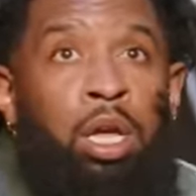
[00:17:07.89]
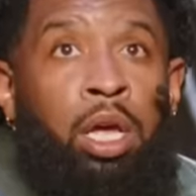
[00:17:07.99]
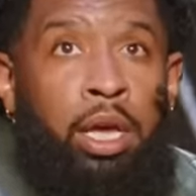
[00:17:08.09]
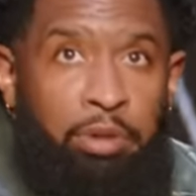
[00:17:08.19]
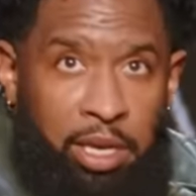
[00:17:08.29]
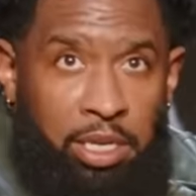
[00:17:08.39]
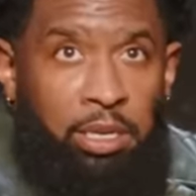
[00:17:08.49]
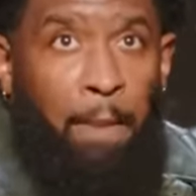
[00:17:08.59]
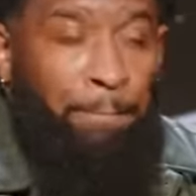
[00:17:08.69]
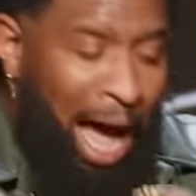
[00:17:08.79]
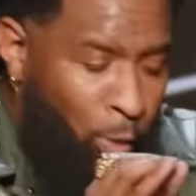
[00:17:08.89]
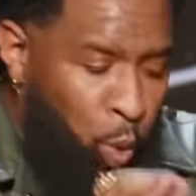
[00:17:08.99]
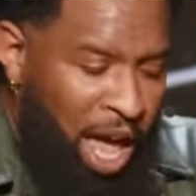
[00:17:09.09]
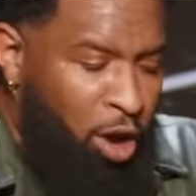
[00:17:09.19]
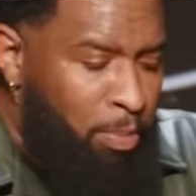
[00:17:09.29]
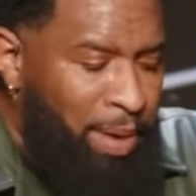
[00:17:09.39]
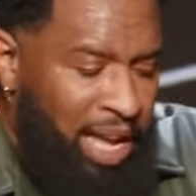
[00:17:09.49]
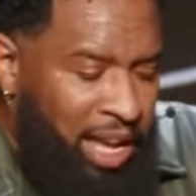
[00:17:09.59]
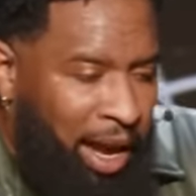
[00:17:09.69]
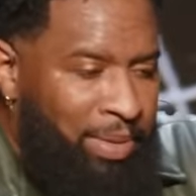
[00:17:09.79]
Here it is. My well
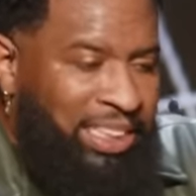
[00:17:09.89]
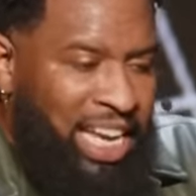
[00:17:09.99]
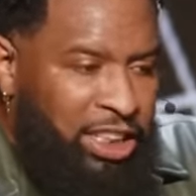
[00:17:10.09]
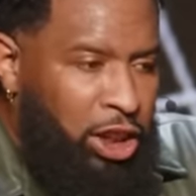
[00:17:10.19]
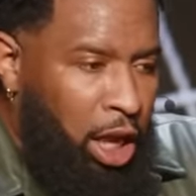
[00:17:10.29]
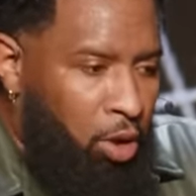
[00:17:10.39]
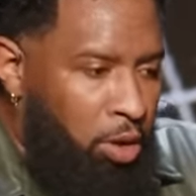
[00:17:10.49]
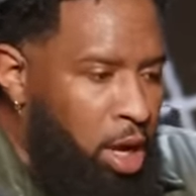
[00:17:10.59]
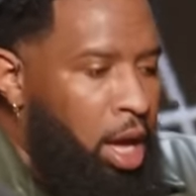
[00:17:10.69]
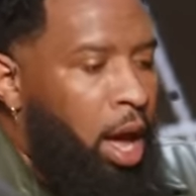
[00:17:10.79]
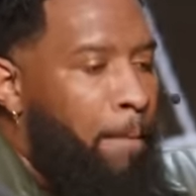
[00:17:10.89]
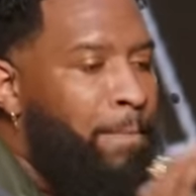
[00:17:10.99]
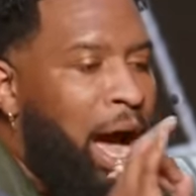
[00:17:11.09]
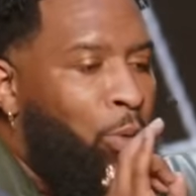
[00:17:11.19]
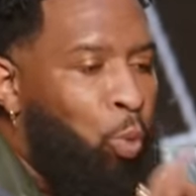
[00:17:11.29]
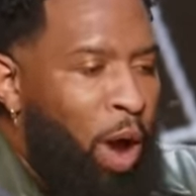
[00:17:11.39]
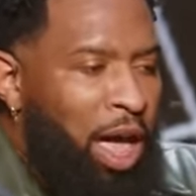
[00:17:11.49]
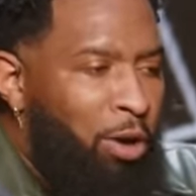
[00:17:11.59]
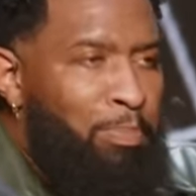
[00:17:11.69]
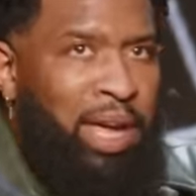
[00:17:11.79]
being, I'm gonna say it slow. My
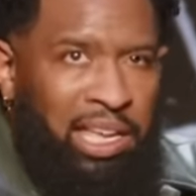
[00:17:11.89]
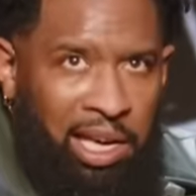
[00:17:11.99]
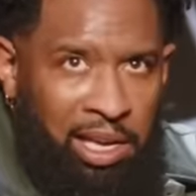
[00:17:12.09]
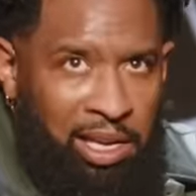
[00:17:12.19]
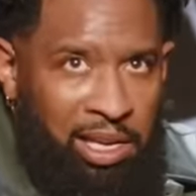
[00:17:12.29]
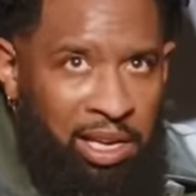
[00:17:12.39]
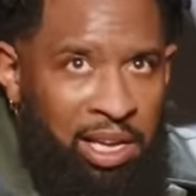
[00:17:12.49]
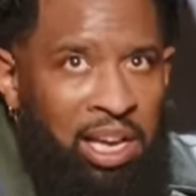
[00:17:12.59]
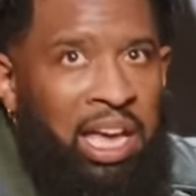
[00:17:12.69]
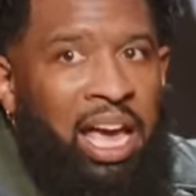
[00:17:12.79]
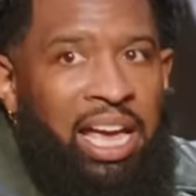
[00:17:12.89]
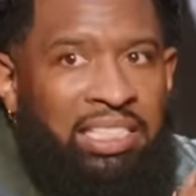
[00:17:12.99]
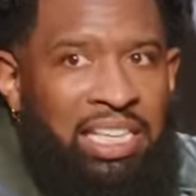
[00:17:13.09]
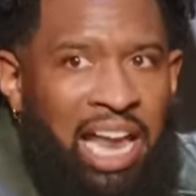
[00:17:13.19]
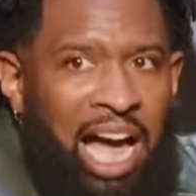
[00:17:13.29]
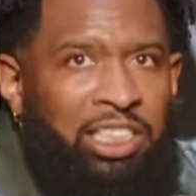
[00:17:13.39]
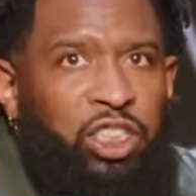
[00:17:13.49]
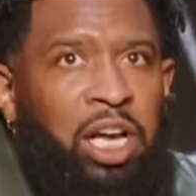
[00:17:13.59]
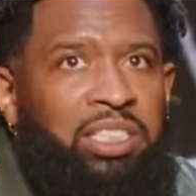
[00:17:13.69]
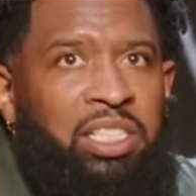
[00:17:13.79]
well being is not
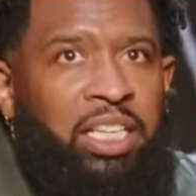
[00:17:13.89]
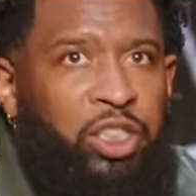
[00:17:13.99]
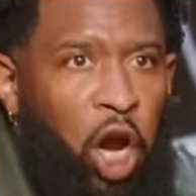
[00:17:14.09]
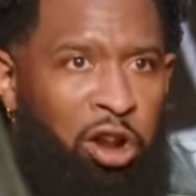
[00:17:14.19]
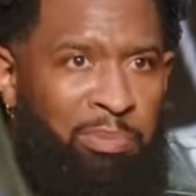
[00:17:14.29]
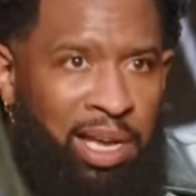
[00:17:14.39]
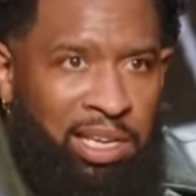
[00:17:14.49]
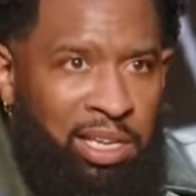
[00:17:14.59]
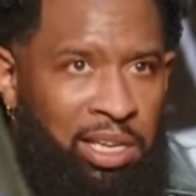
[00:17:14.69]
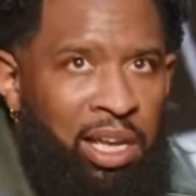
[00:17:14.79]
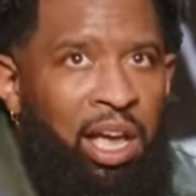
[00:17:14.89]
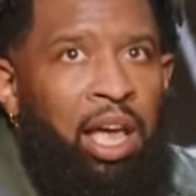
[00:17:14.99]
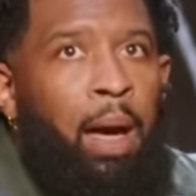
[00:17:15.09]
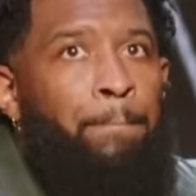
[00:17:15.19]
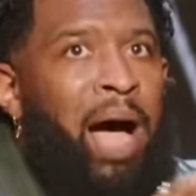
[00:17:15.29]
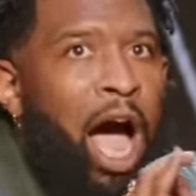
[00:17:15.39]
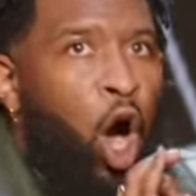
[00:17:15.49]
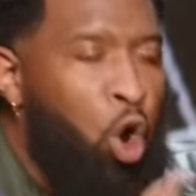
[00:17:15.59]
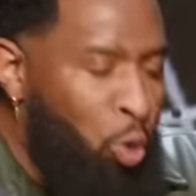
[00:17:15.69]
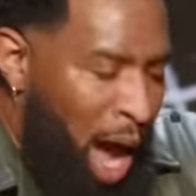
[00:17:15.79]
just determined by
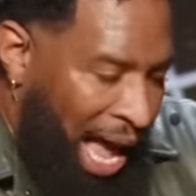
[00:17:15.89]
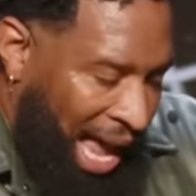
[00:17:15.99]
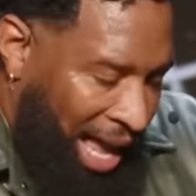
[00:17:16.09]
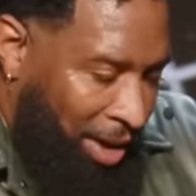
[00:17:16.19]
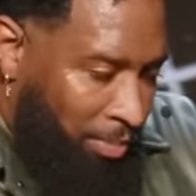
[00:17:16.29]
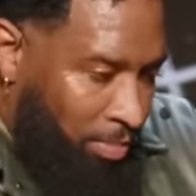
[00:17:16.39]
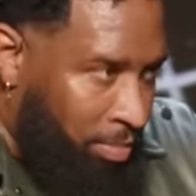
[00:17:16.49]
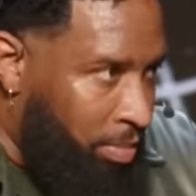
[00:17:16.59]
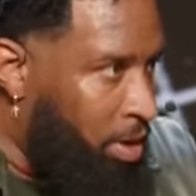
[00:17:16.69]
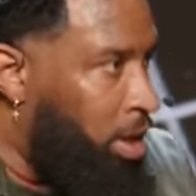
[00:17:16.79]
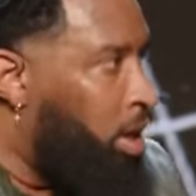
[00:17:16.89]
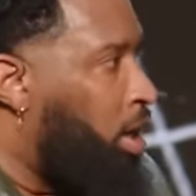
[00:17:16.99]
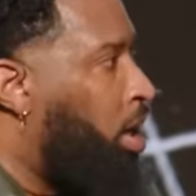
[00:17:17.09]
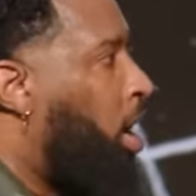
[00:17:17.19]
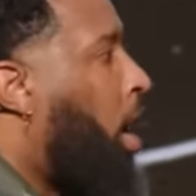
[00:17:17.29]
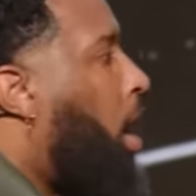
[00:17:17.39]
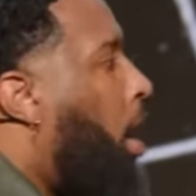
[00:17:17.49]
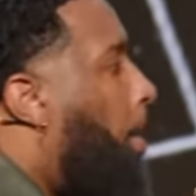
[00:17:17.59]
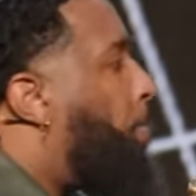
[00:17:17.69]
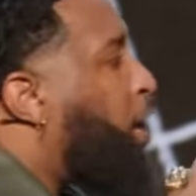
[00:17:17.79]
who I am,
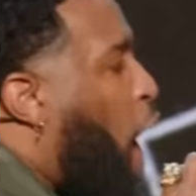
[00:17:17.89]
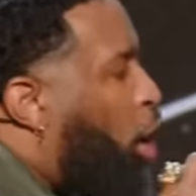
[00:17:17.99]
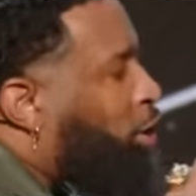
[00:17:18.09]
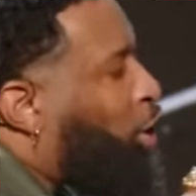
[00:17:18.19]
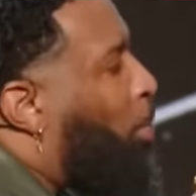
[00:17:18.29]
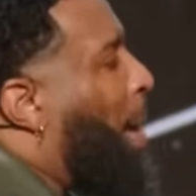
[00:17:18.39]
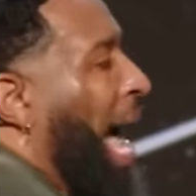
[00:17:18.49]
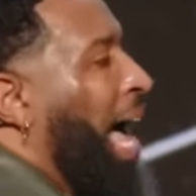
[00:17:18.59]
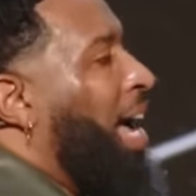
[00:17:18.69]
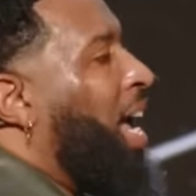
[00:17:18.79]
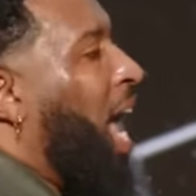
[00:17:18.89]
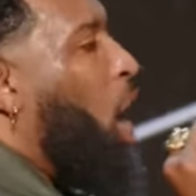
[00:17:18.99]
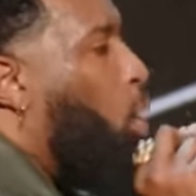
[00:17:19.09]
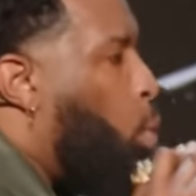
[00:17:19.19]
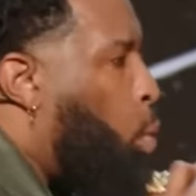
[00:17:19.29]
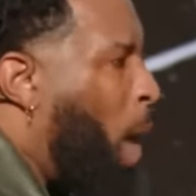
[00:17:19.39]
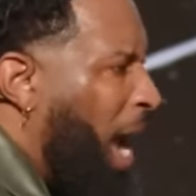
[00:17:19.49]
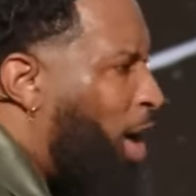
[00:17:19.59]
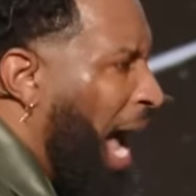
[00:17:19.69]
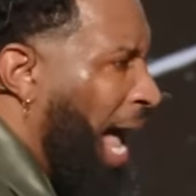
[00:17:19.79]
but also by where I
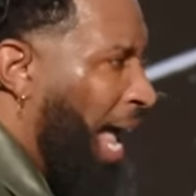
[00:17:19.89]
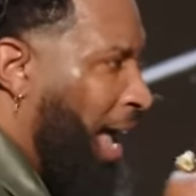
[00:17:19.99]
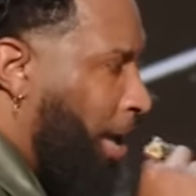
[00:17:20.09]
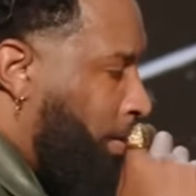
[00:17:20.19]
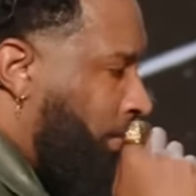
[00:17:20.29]
am.